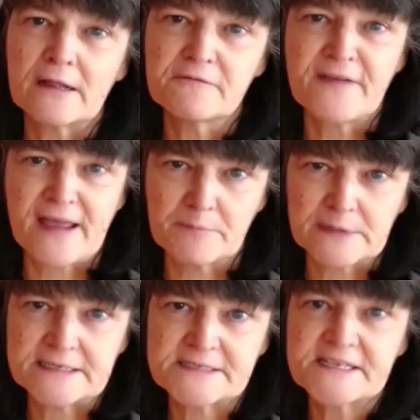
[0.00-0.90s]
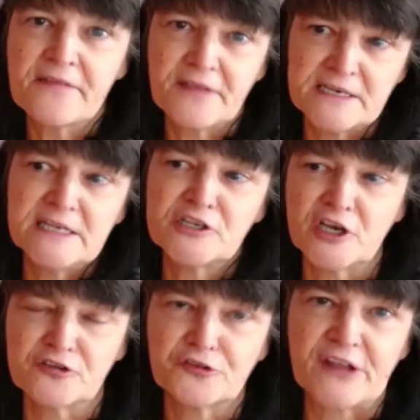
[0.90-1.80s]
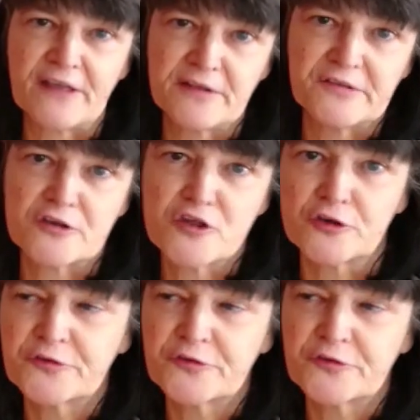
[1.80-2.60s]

families that need to understand these issues.